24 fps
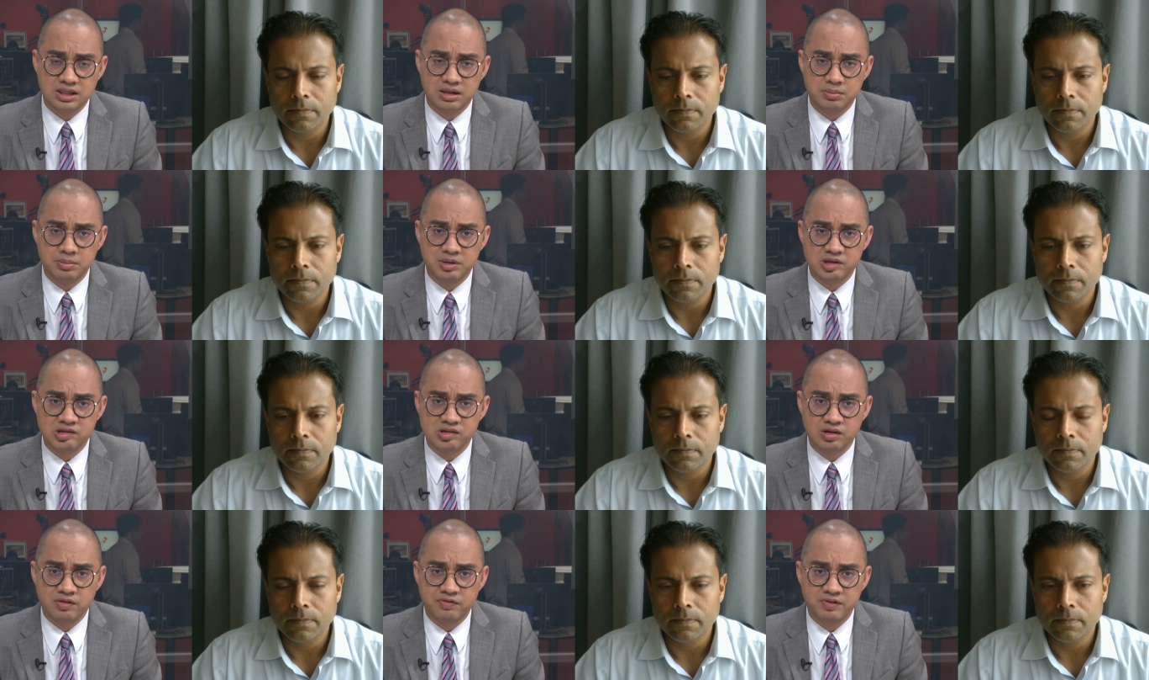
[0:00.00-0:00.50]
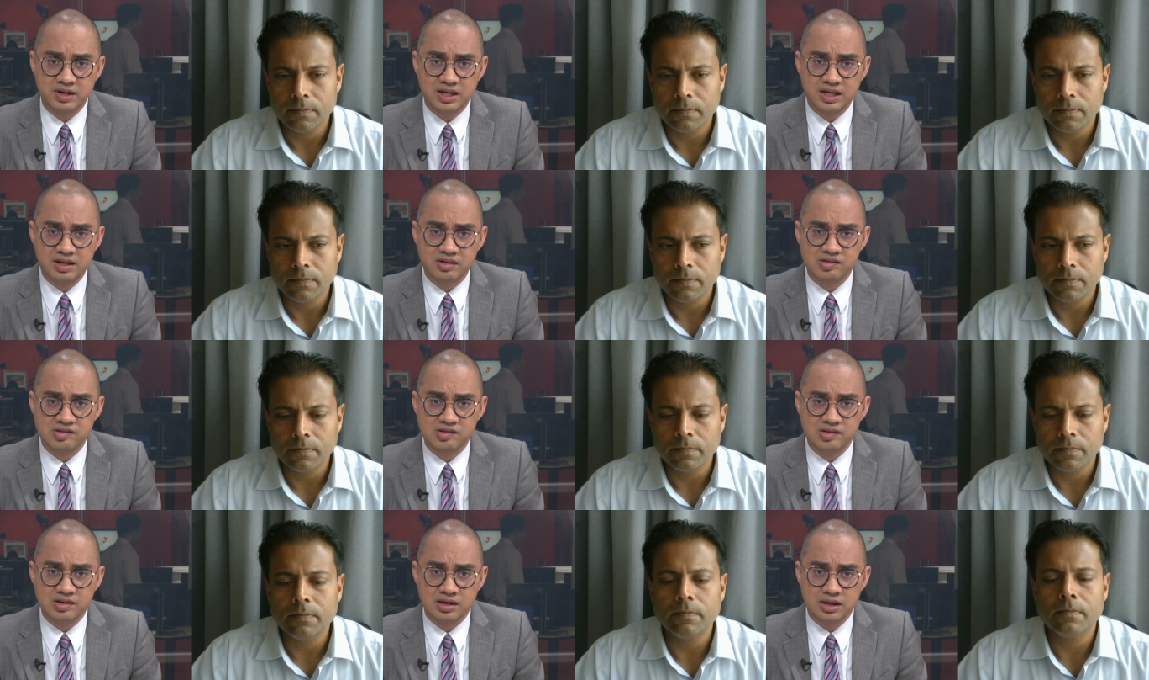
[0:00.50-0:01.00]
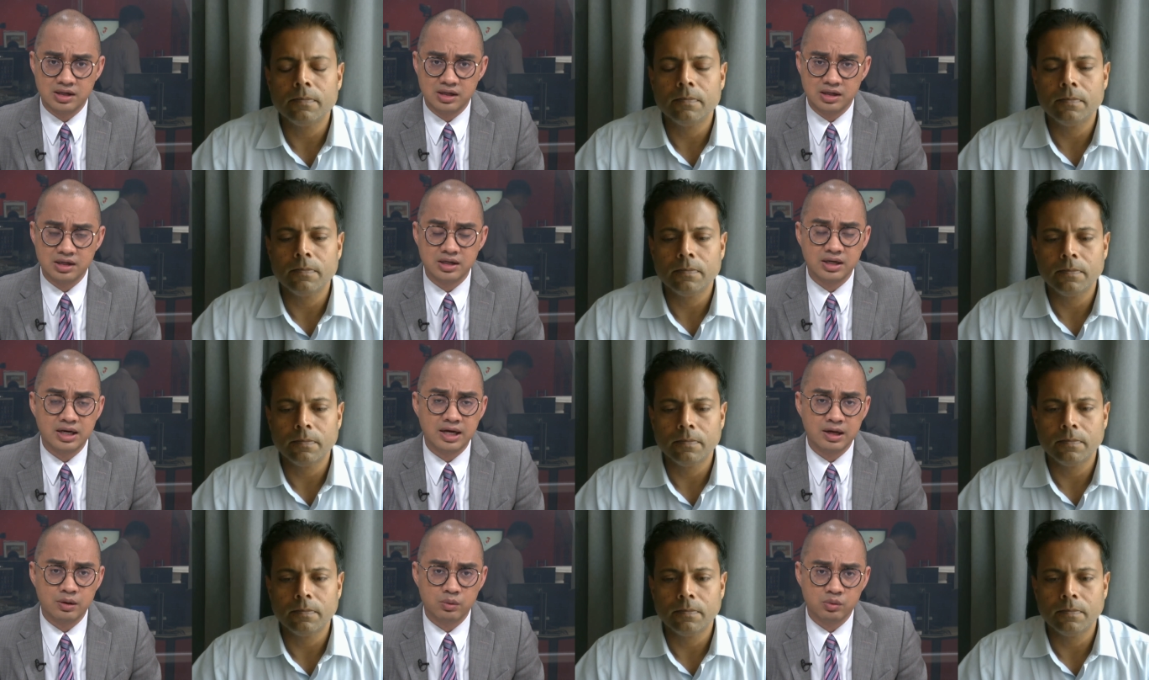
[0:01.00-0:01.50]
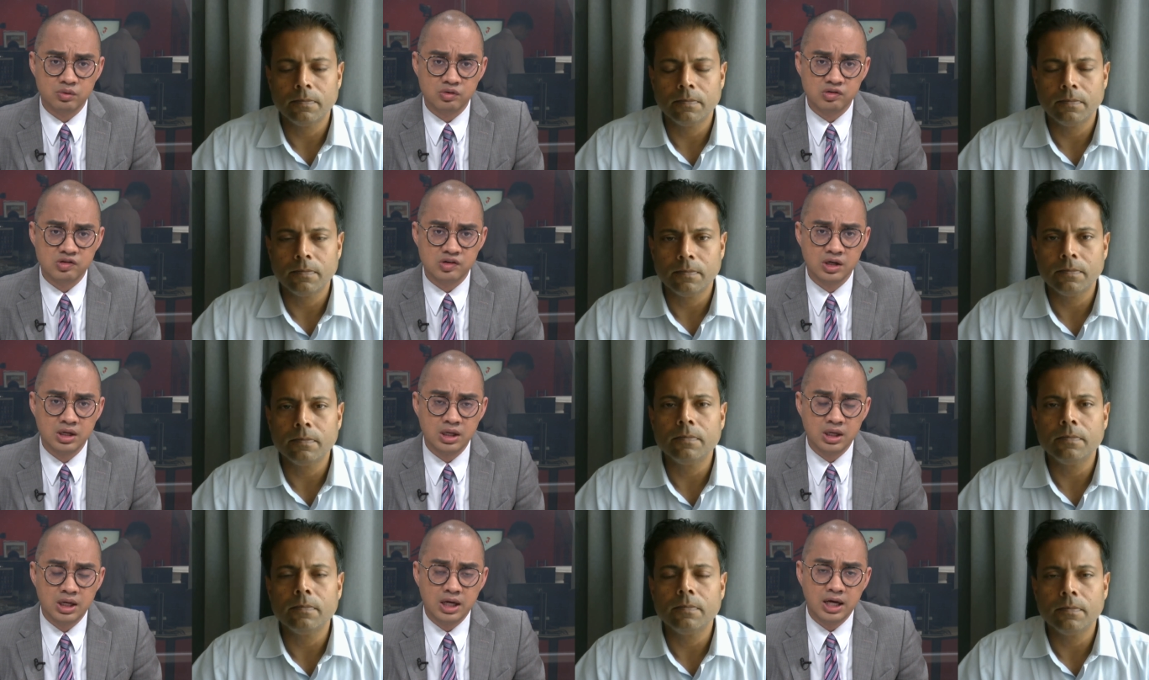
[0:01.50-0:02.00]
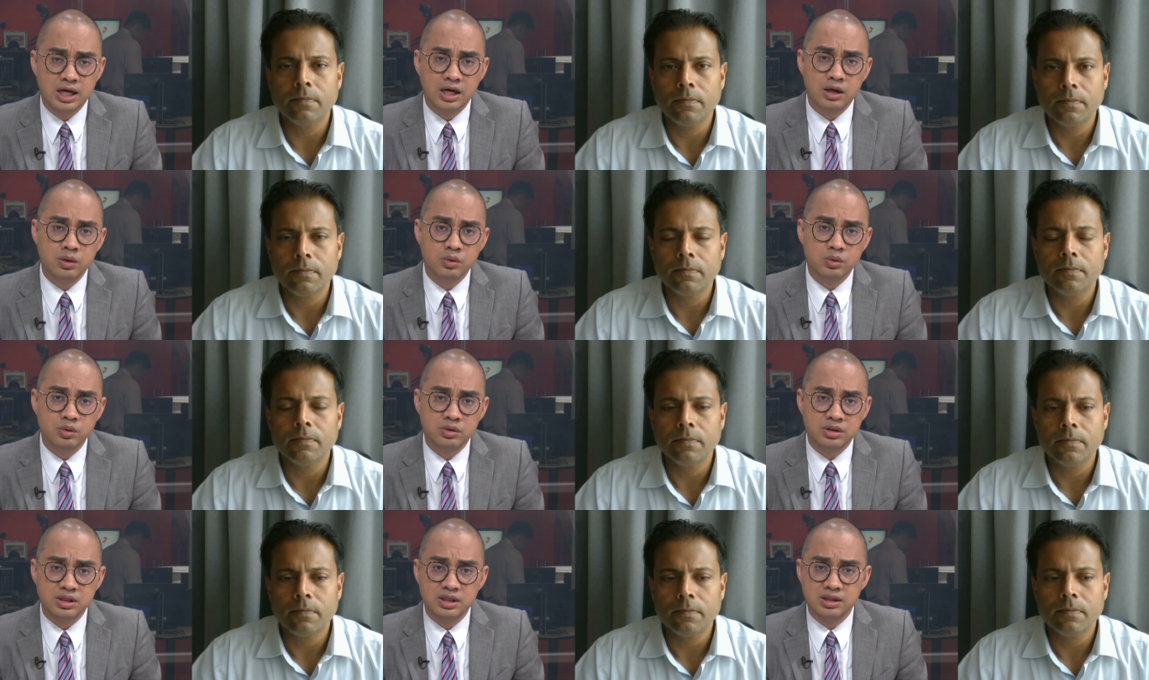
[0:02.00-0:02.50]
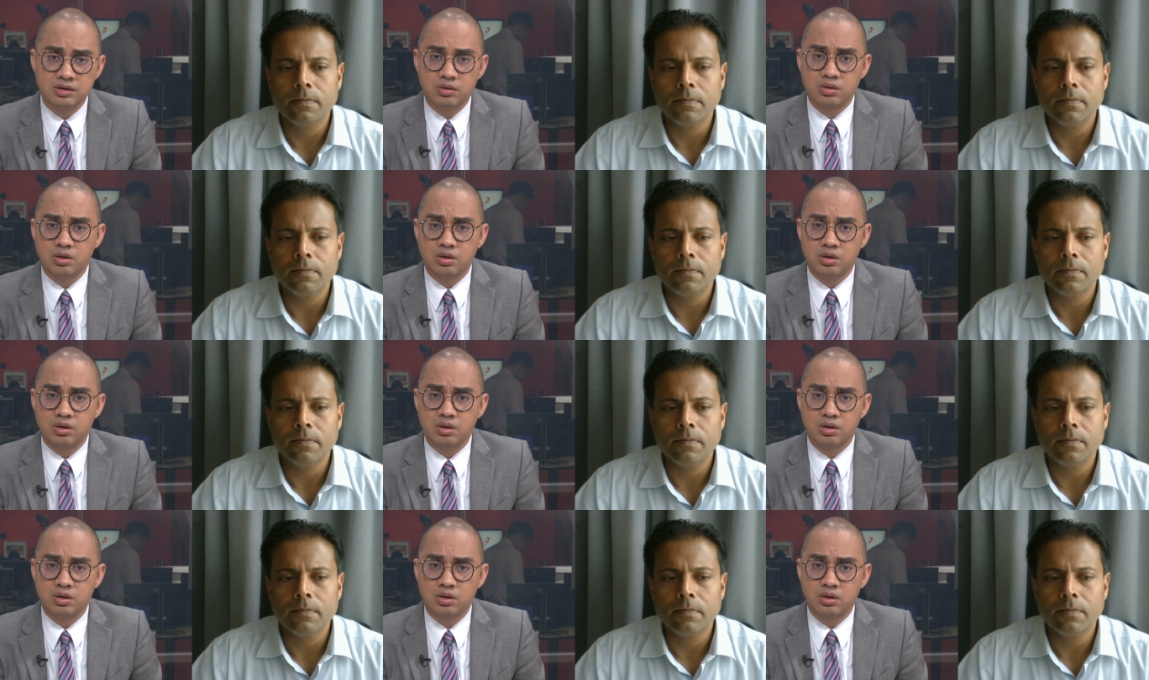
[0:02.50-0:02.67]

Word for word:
Speaker 1: uh, Minister of Finance uh, announced. How do you think